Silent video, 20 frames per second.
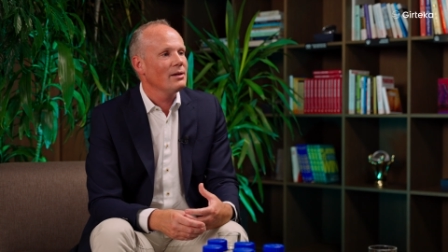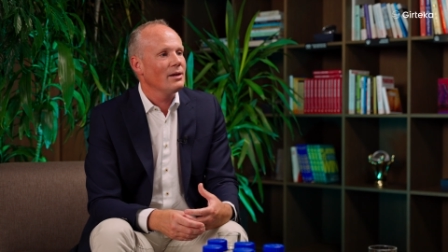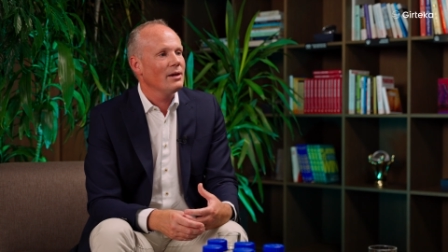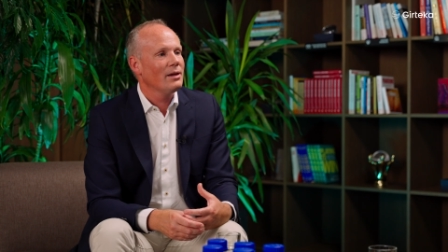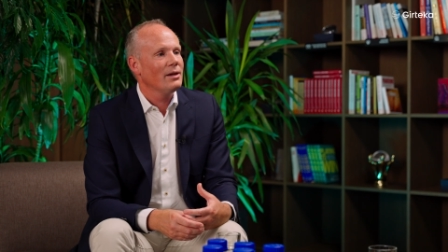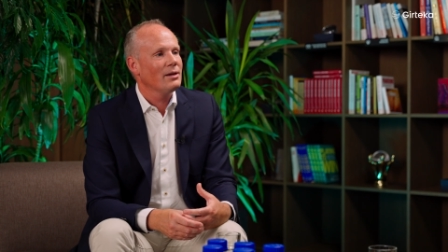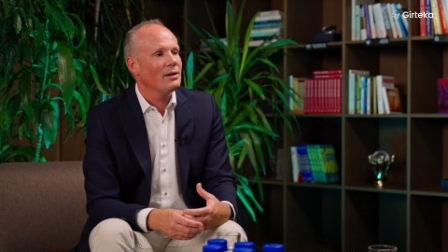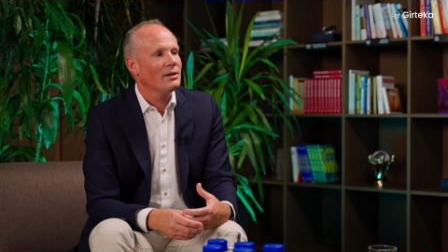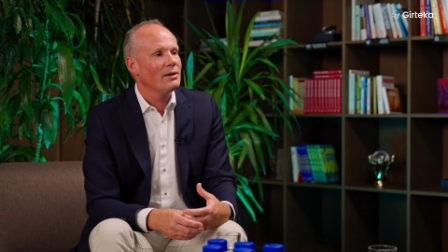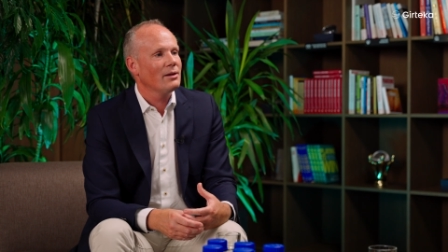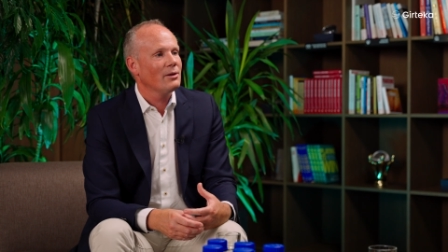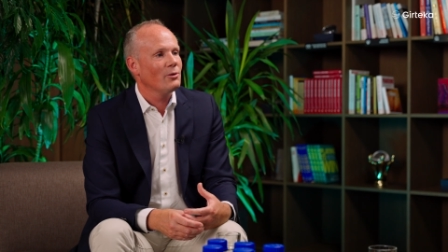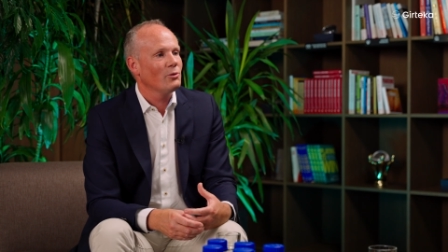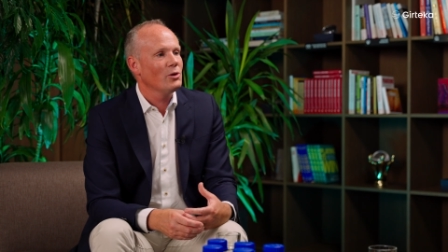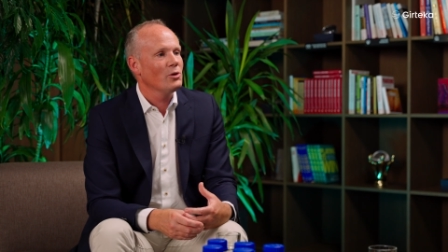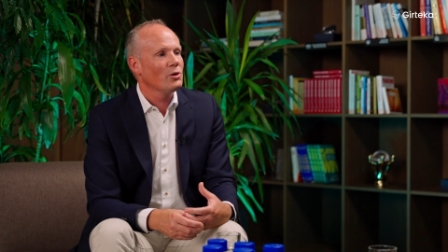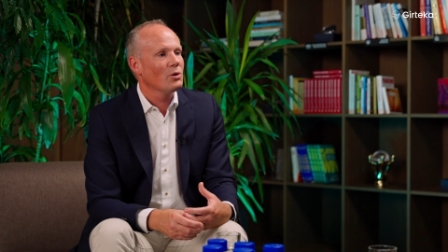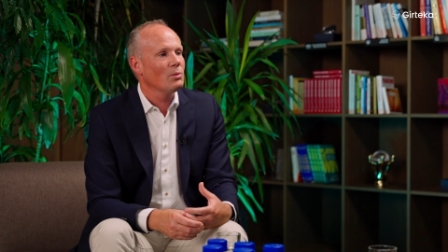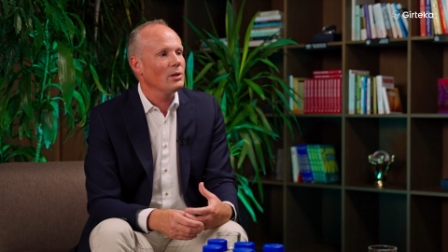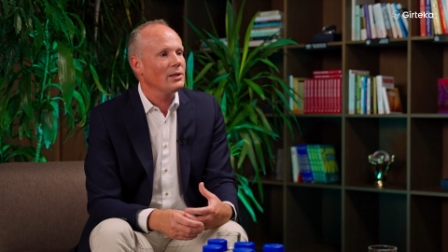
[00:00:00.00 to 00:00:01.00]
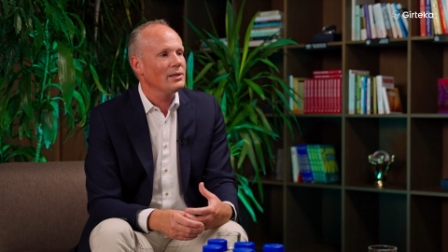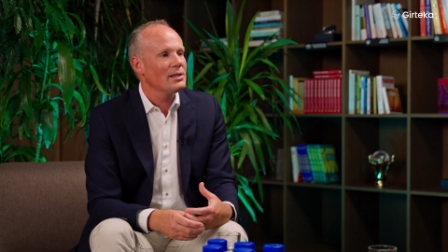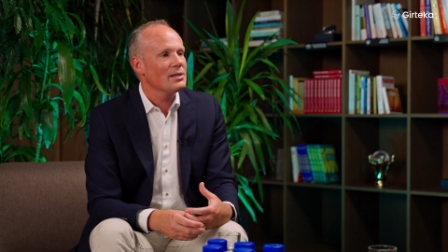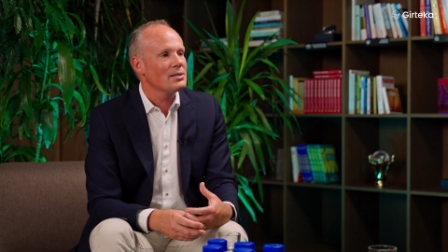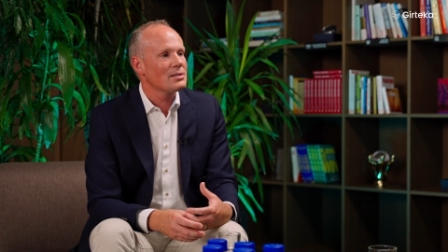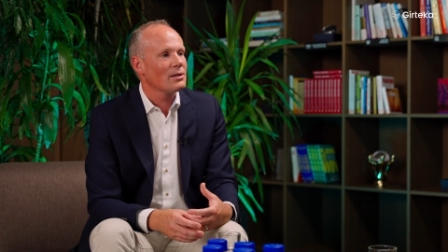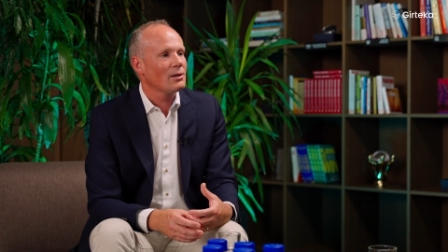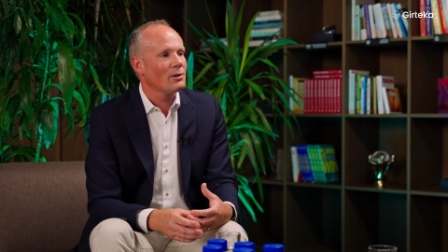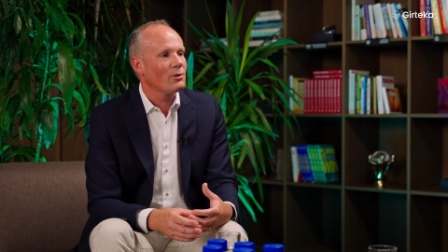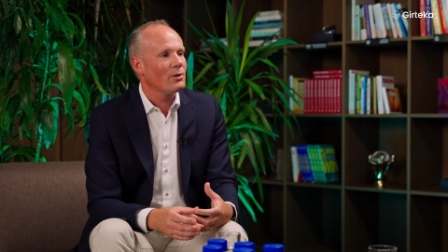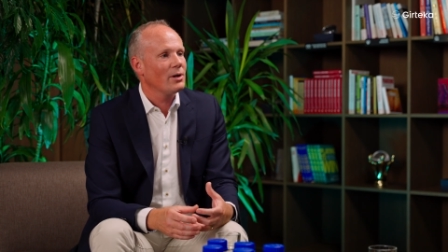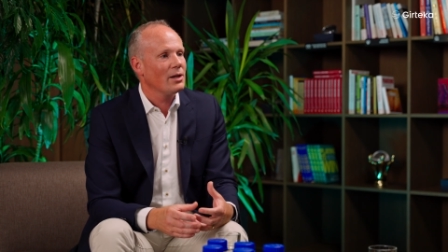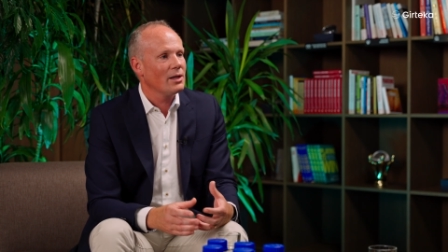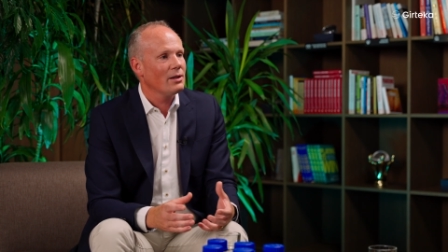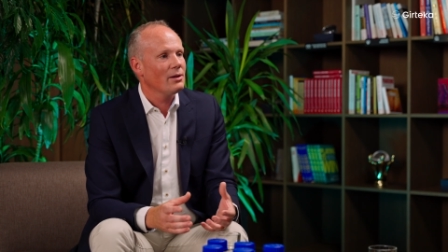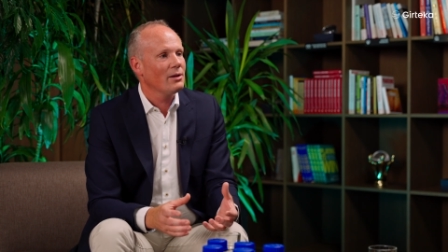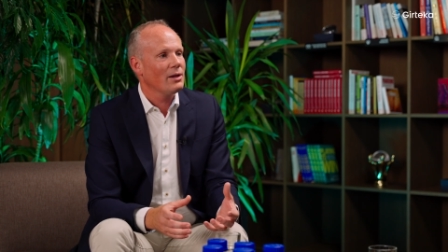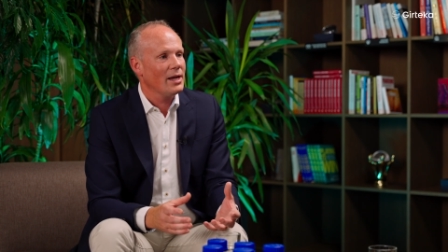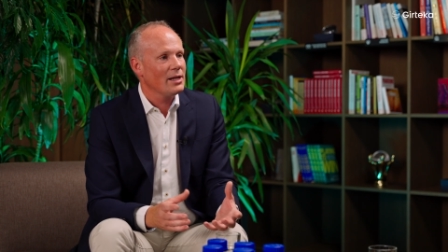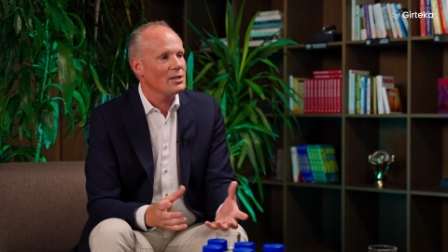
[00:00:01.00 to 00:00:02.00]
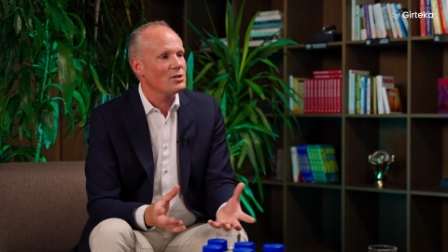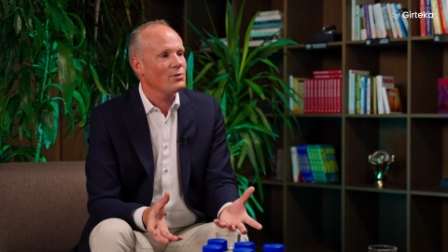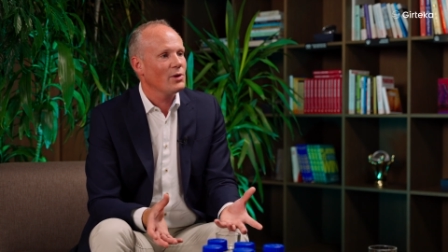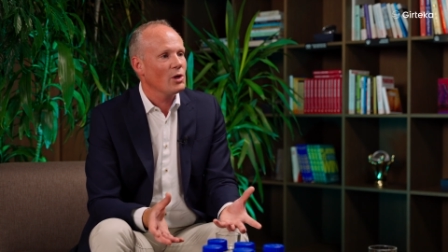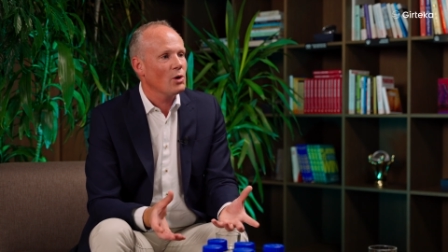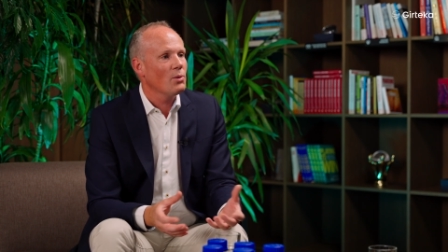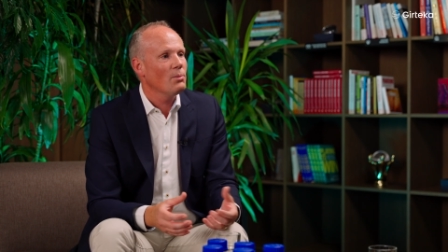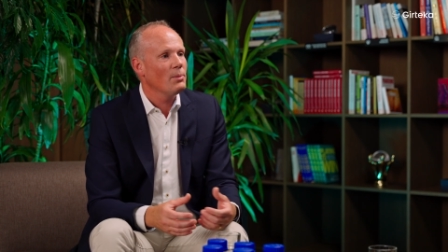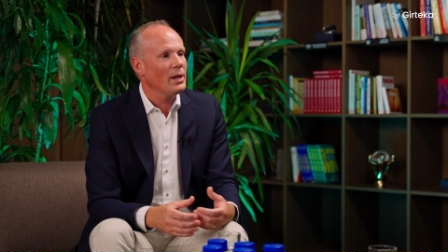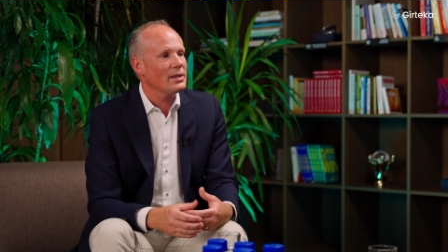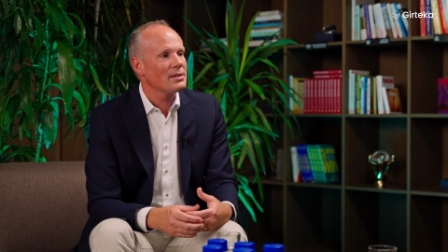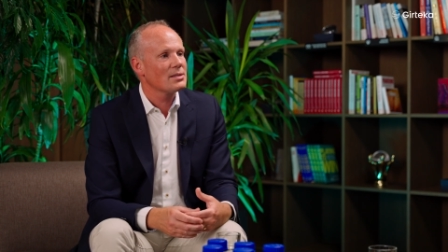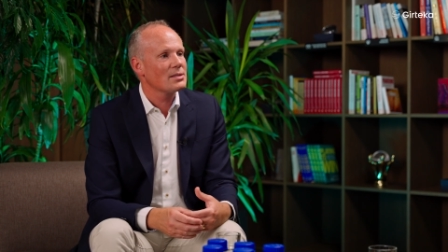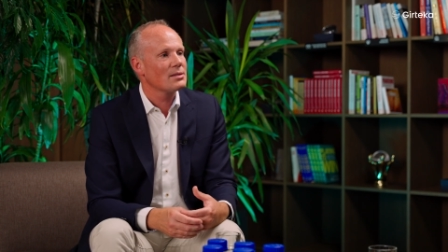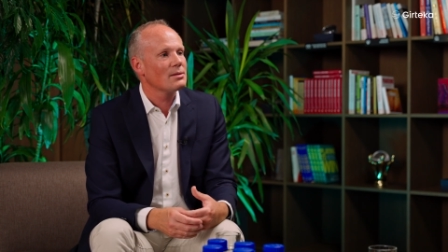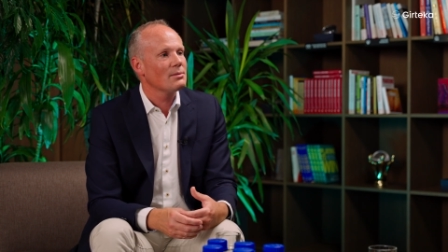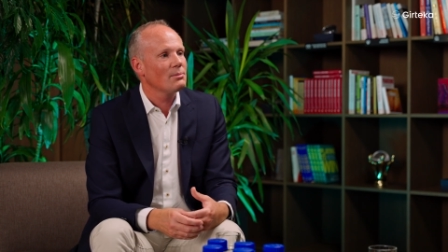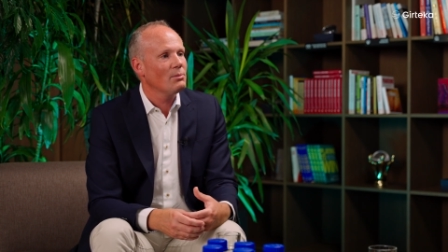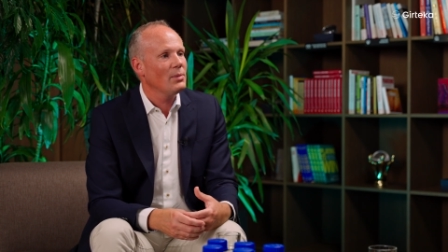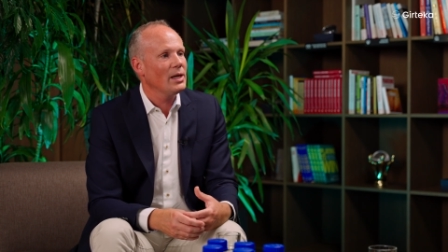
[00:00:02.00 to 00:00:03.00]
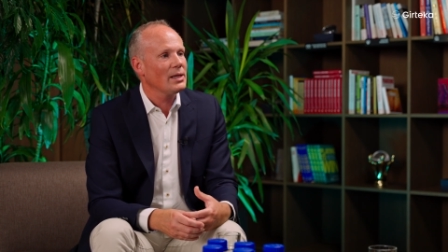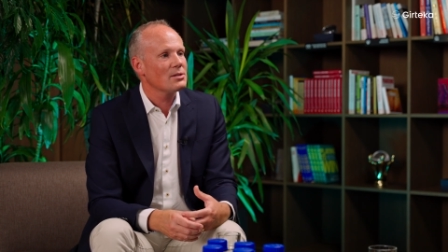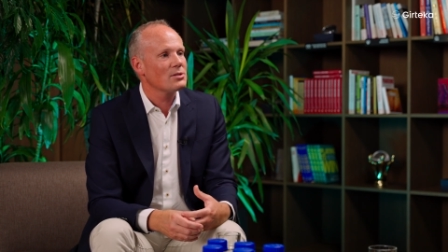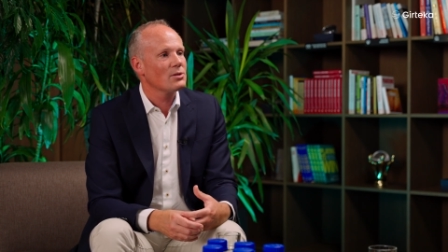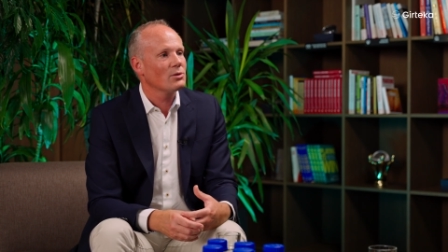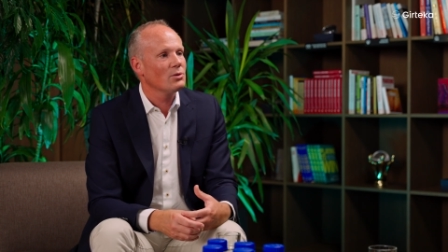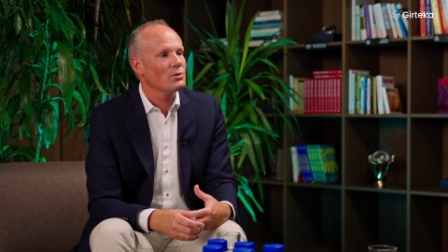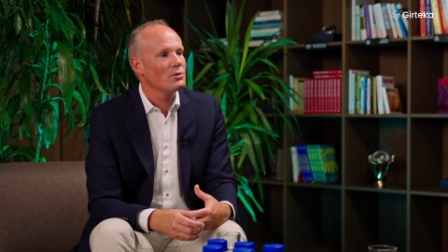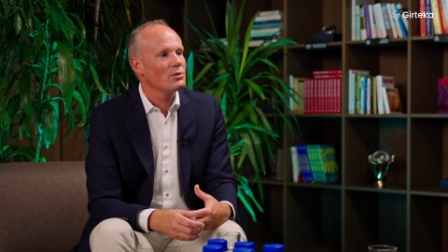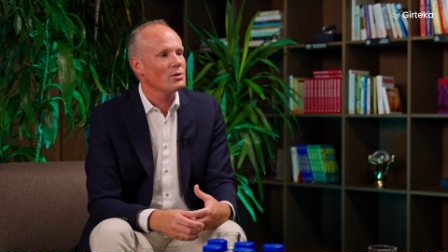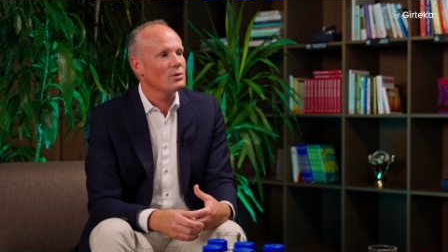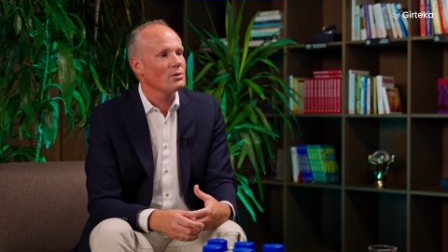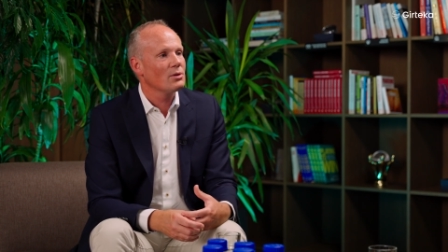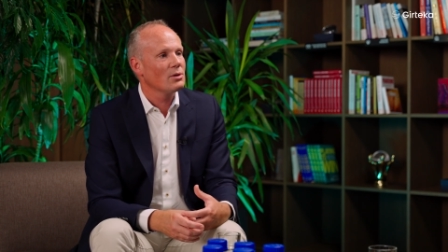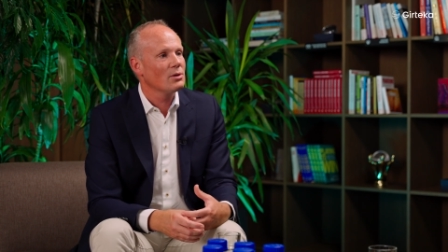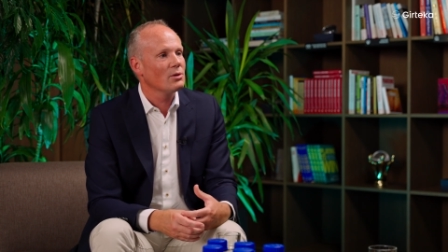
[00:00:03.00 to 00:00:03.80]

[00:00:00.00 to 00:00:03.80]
uh, renewable diesel or HVO makes, makes a good,